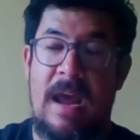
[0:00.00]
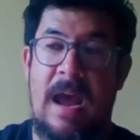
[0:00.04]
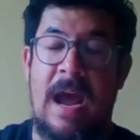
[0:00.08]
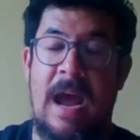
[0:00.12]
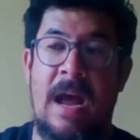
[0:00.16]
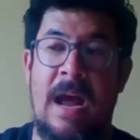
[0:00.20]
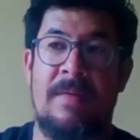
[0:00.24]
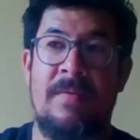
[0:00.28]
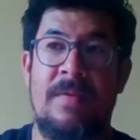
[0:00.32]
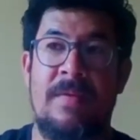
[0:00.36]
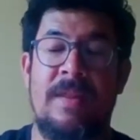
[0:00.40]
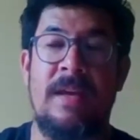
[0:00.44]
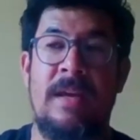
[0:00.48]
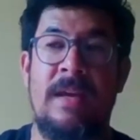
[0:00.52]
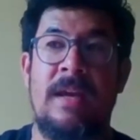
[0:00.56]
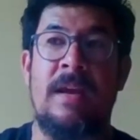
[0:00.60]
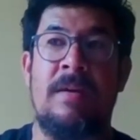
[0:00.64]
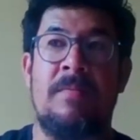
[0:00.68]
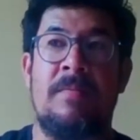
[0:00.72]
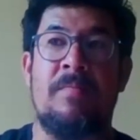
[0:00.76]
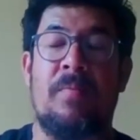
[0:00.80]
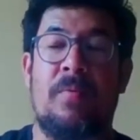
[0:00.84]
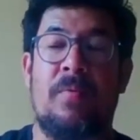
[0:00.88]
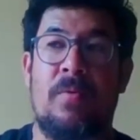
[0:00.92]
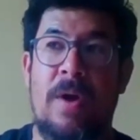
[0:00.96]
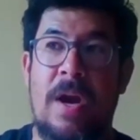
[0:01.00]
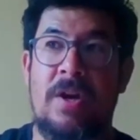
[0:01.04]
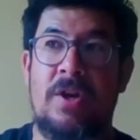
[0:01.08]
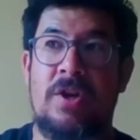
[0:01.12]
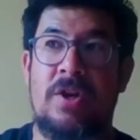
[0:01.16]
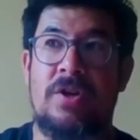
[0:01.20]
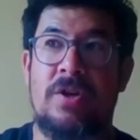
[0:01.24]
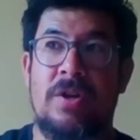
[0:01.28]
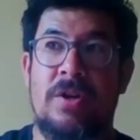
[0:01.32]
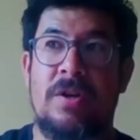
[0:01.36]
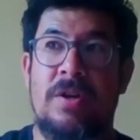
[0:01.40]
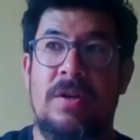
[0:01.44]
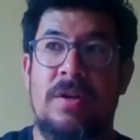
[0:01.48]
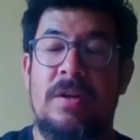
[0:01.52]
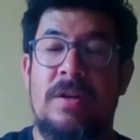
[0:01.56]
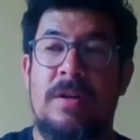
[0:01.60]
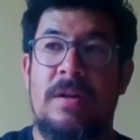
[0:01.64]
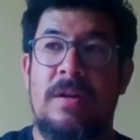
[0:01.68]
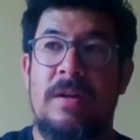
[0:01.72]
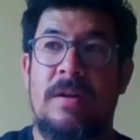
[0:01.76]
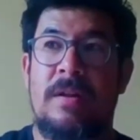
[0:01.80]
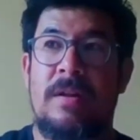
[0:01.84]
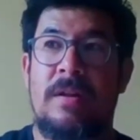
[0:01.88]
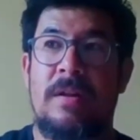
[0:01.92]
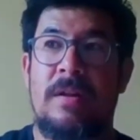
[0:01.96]
And the impression
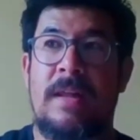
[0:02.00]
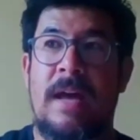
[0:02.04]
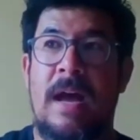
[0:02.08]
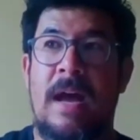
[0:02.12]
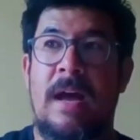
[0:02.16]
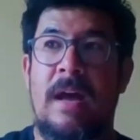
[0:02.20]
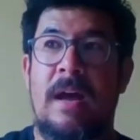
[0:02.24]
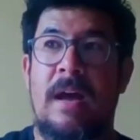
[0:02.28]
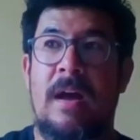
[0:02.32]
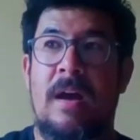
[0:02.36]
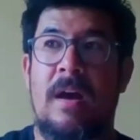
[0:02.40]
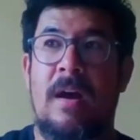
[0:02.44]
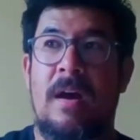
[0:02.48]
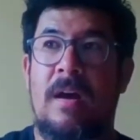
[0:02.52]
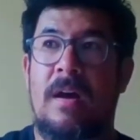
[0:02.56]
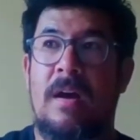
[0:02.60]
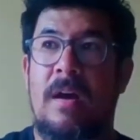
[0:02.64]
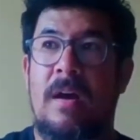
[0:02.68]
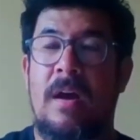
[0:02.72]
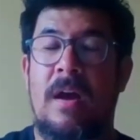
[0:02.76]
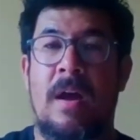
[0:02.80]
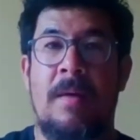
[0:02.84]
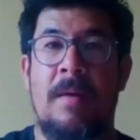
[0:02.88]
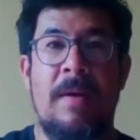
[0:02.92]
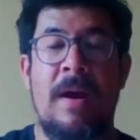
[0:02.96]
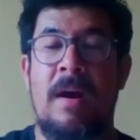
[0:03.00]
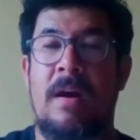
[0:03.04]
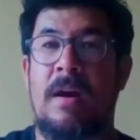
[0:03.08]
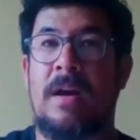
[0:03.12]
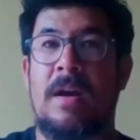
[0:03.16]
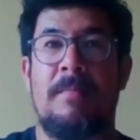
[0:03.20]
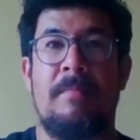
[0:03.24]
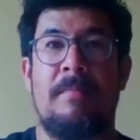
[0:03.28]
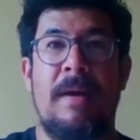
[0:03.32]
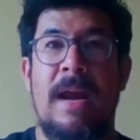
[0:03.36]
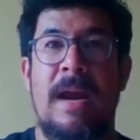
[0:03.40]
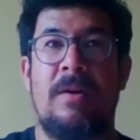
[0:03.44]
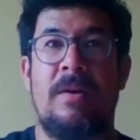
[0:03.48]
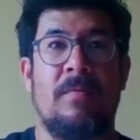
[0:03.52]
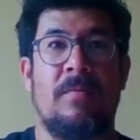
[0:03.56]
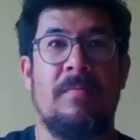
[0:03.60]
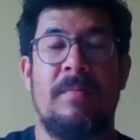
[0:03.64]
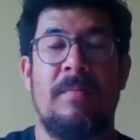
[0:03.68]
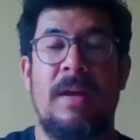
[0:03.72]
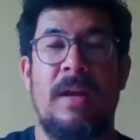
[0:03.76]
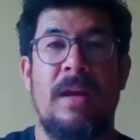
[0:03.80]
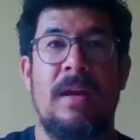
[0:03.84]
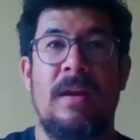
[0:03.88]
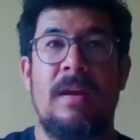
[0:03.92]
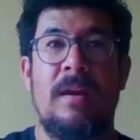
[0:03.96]
that America made on
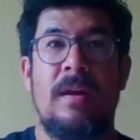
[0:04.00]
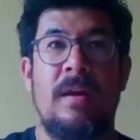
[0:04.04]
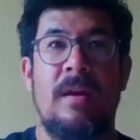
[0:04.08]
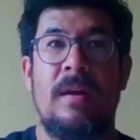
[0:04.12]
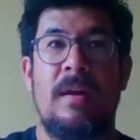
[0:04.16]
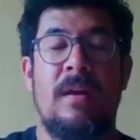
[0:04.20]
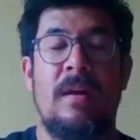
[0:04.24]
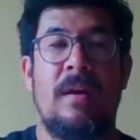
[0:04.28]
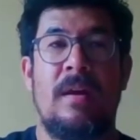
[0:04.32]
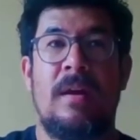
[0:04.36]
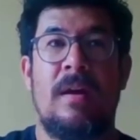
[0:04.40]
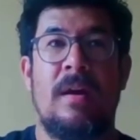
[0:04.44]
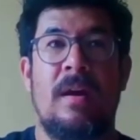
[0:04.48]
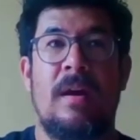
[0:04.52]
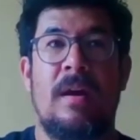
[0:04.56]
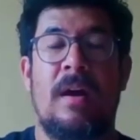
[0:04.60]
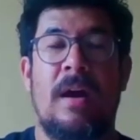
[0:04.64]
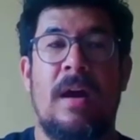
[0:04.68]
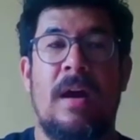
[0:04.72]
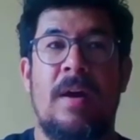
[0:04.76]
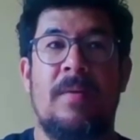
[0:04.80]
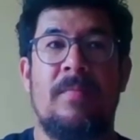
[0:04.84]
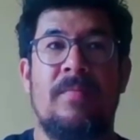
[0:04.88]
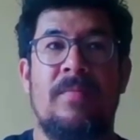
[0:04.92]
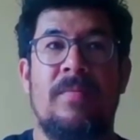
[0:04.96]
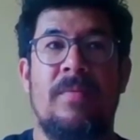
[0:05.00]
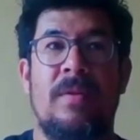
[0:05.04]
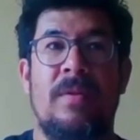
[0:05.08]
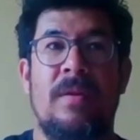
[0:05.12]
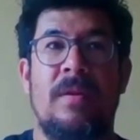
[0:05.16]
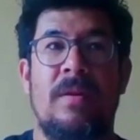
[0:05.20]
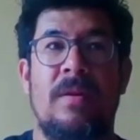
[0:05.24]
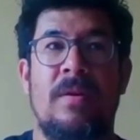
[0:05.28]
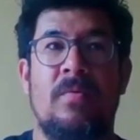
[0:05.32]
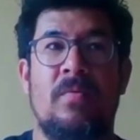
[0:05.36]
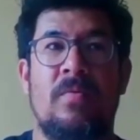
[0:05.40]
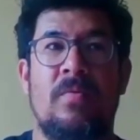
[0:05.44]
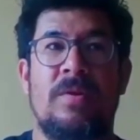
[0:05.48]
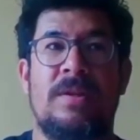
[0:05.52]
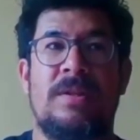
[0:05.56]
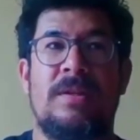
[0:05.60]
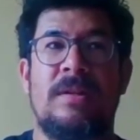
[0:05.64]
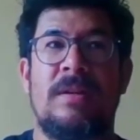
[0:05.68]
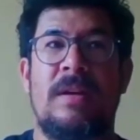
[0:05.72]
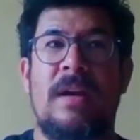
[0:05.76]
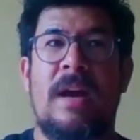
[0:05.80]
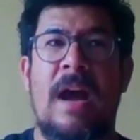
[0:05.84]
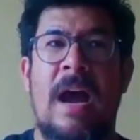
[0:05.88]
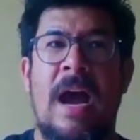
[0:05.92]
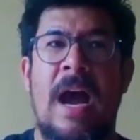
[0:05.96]
me was
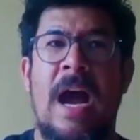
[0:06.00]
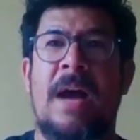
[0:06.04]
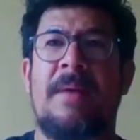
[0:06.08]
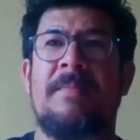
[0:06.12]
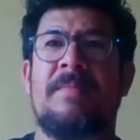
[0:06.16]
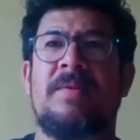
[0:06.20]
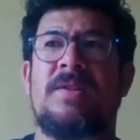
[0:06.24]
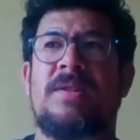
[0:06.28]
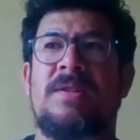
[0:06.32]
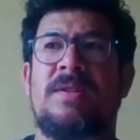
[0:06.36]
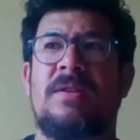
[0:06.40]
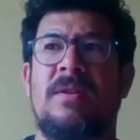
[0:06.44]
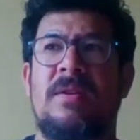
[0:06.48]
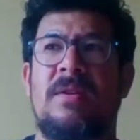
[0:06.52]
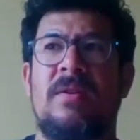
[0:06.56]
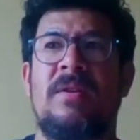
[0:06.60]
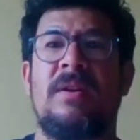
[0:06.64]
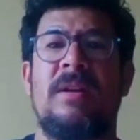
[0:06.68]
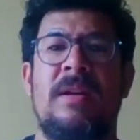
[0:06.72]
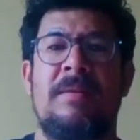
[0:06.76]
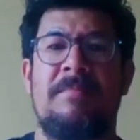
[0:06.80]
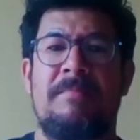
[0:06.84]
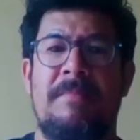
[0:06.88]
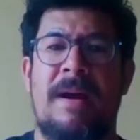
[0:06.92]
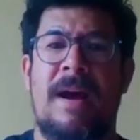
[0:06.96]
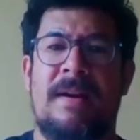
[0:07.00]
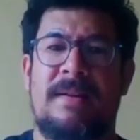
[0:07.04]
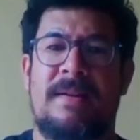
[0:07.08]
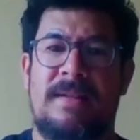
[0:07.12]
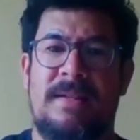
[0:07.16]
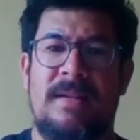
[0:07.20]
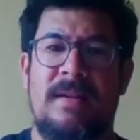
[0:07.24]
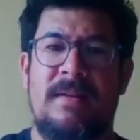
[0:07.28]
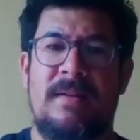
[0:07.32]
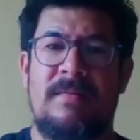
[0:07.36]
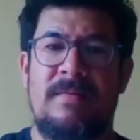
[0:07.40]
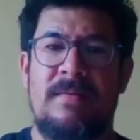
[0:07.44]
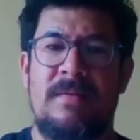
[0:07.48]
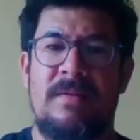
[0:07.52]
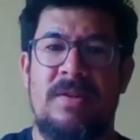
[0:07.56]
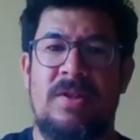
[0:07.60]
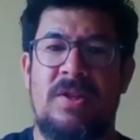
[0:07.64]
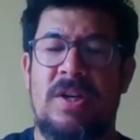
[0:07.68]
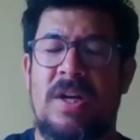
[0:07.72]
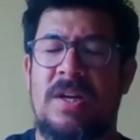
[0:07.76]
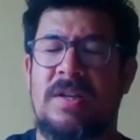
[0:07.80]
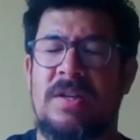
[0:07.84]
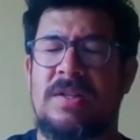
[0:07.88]
absolutely massive, just